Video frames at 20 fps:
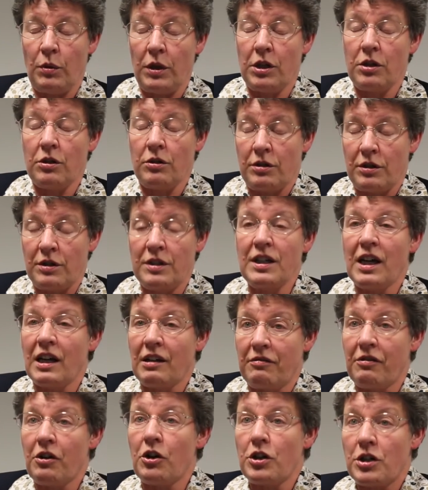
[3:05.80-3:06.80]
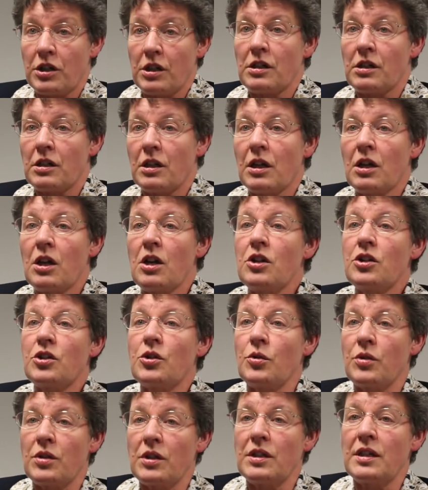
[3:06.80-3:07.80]
we could divert it
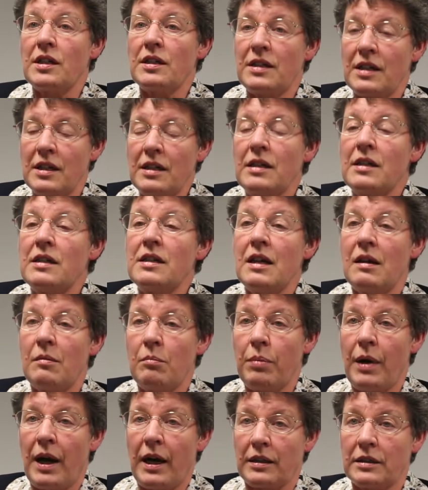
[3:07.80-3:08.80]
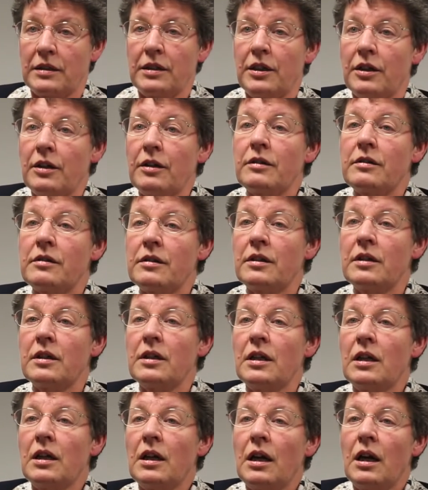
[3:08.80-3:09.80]
so that it didn't impact the Earth.
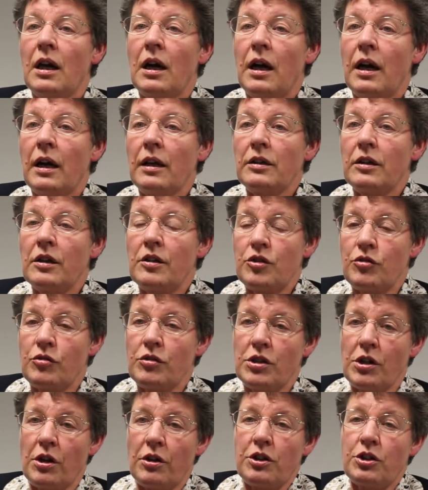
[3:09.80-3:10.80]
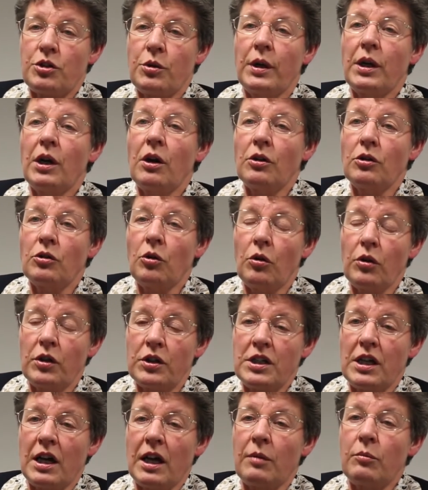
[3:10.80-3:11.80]
And there's research going on all the
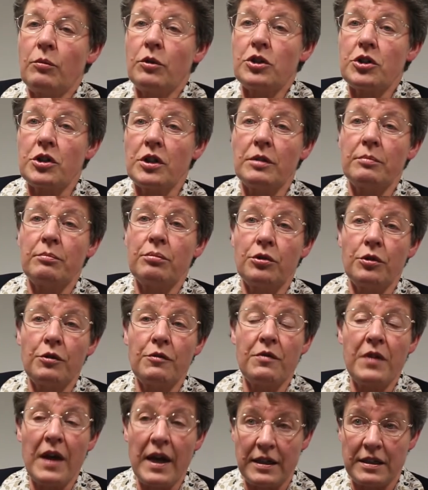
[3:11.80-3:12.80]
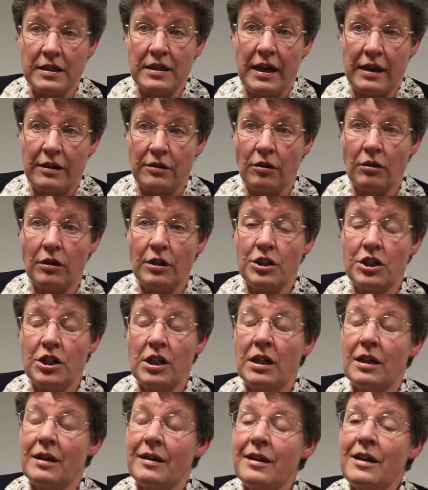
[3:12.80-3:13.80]
time which will improve that
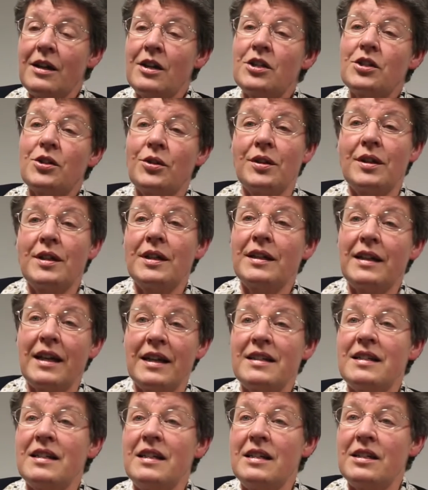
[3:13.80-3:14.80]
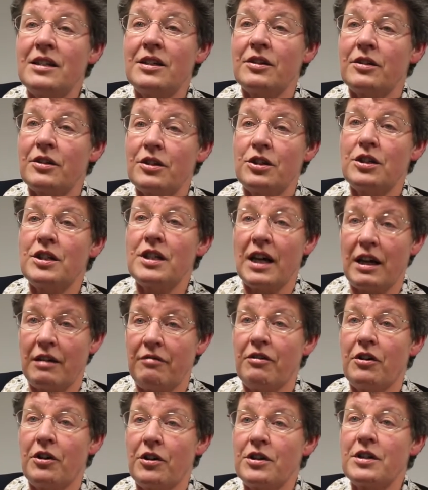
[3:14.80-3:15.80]
technology so that it gets easier to
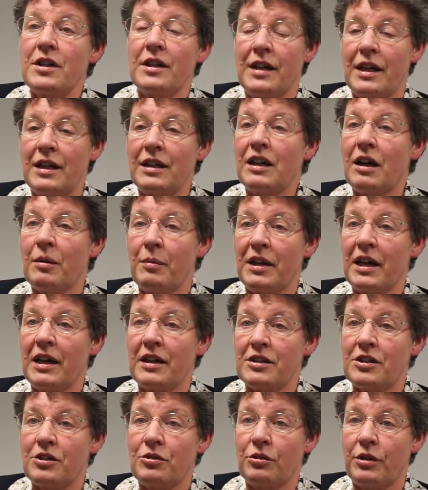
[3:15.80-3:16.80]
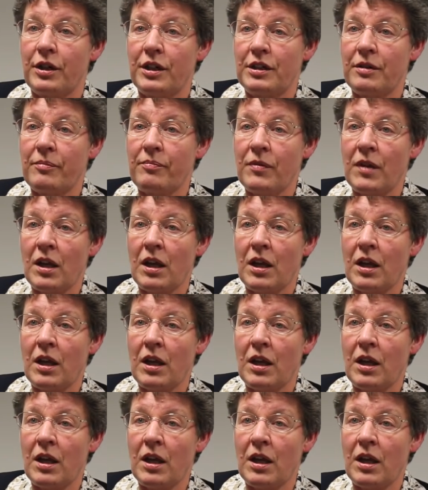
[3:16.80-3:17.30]
divert an incoming asteroid.